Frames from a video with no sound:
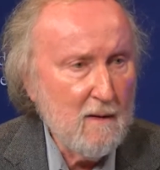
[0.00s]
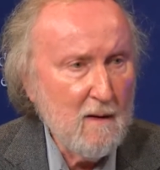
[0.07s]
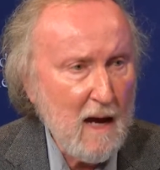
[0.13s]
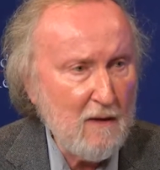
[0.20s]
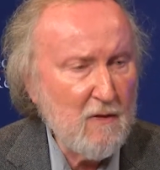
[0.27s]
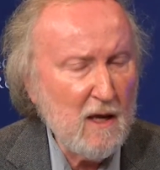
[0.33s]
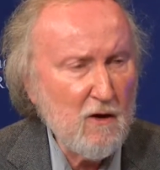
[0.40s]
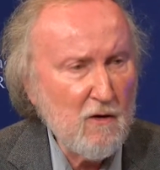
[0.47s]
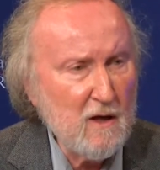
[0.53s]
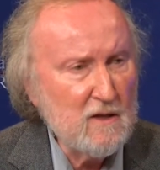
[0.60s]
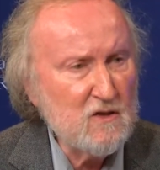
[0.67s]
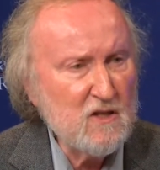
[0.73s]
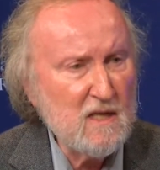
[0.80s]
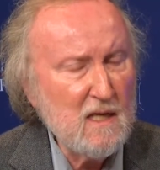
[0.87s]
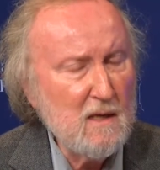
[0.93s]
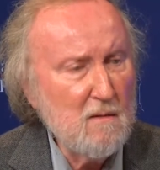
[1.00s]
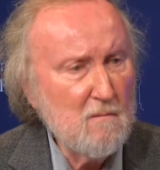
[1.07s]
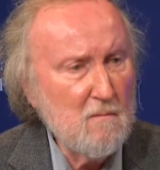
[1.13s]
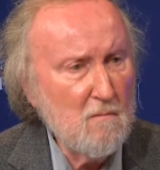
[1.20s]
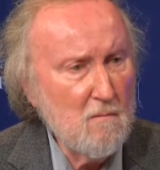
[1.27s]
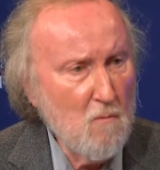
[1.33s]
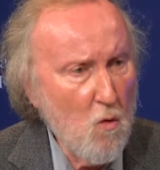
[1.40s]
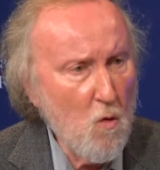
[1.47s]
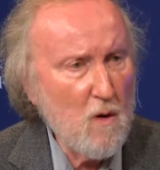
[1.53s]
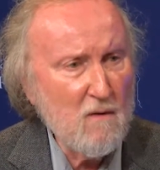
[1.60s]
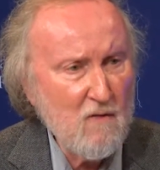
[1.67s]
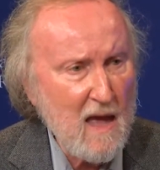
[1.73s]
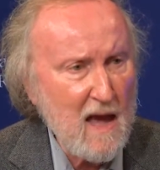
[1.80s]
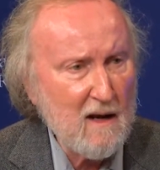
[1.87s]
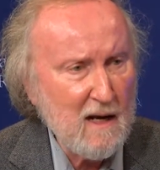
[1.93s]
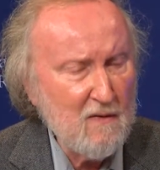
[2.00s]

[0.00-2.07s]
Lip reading: I think you're going to see more of that.